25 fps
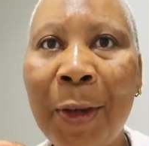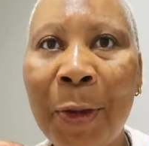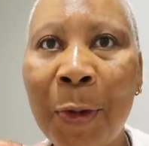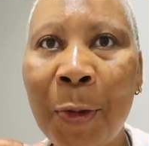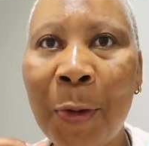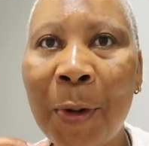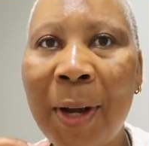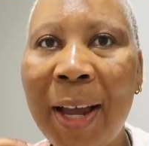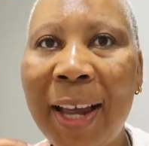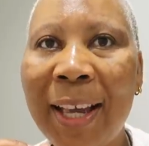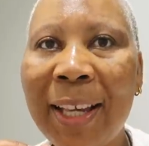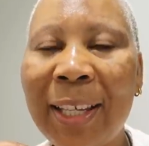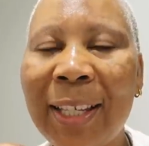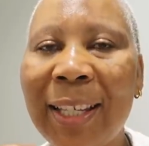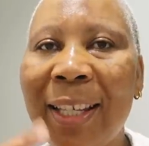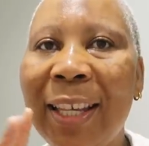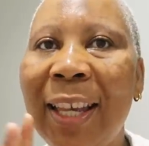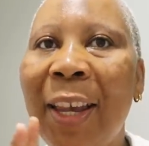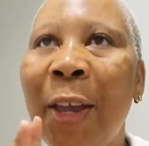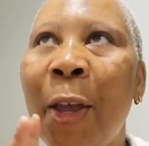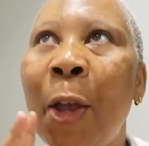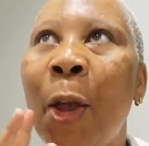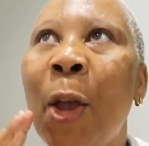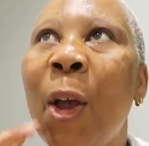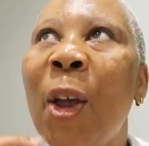thank you guys
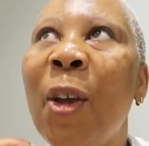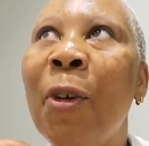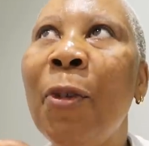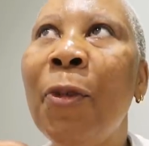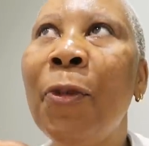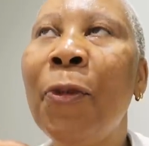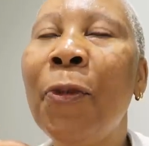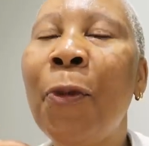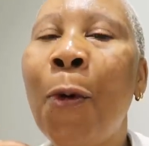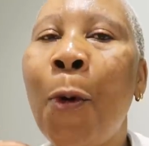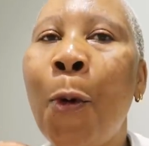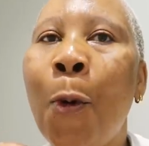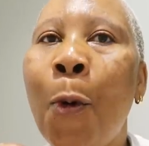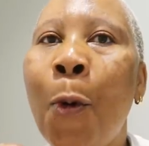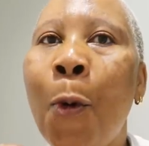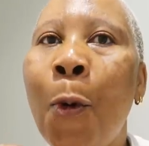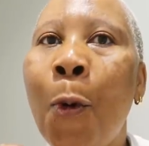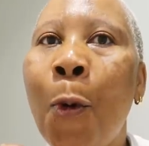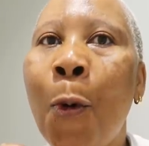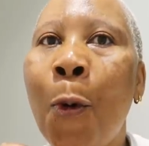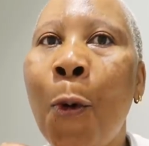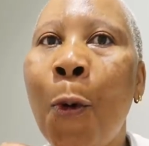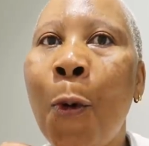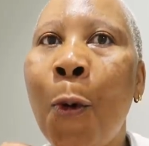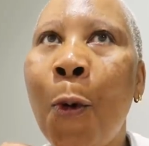
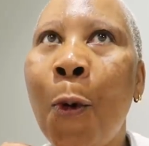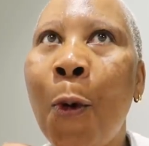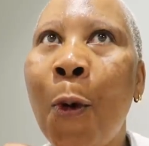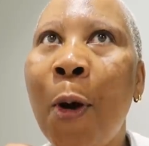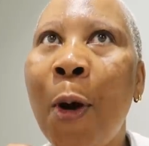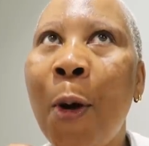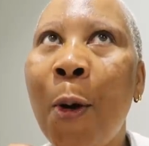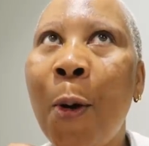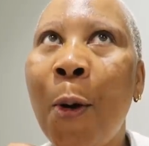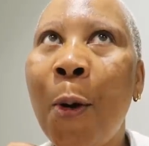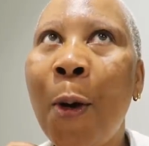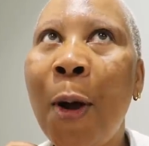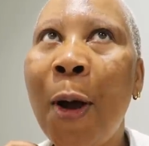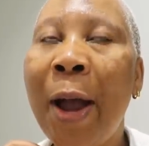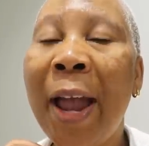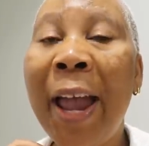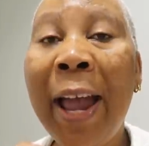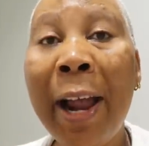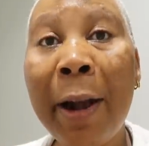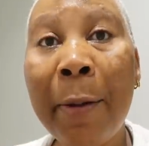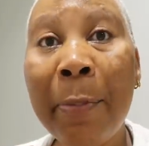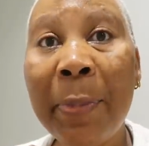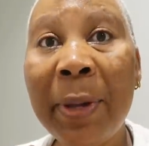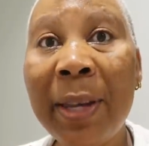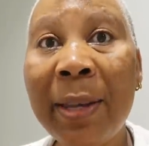for
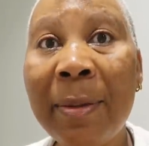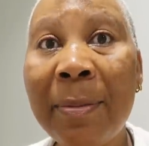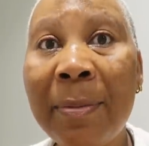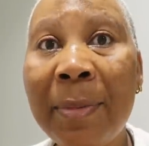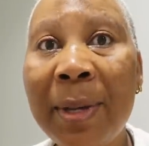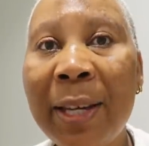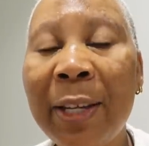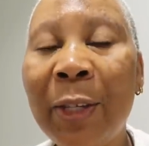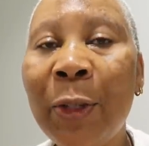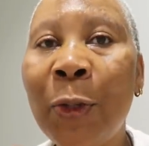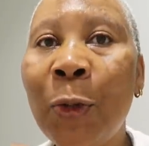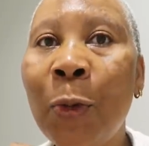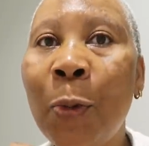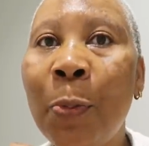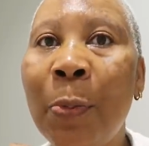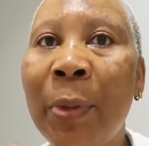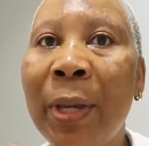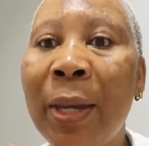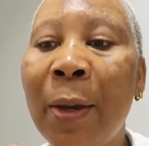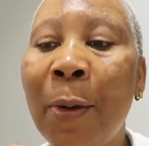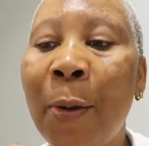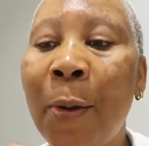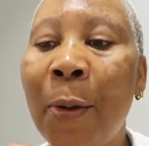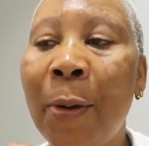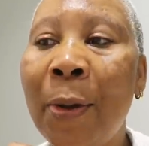helping me to
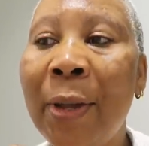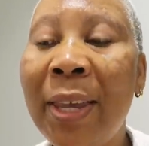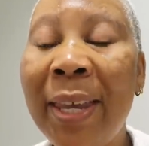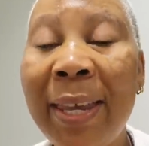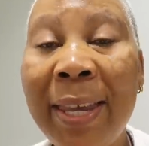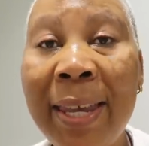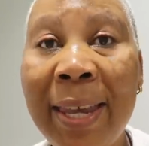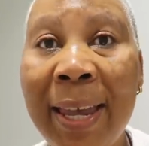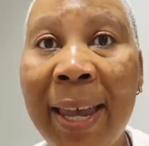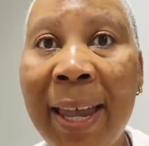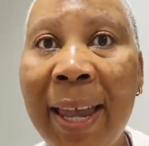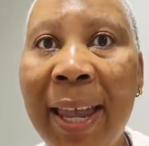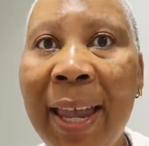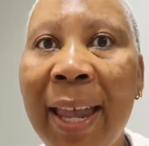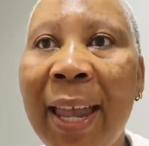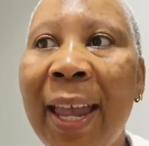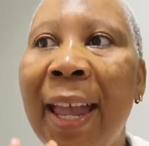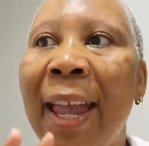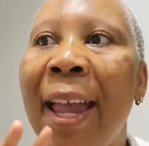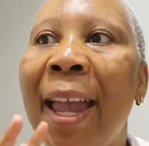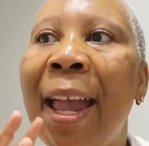be here.